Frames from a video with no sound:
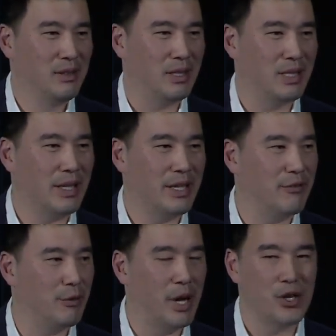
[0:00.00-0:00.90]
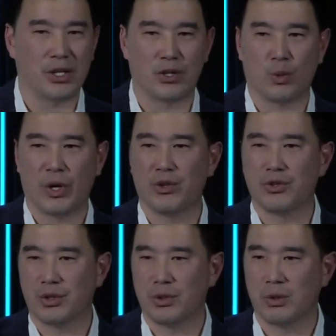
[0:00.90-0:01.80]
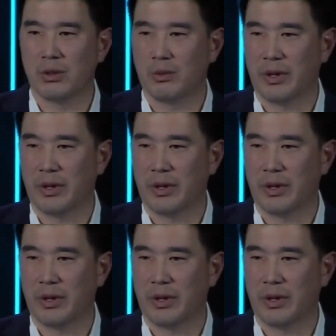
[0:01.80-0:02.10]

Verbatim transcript: It's not the information, it's what you do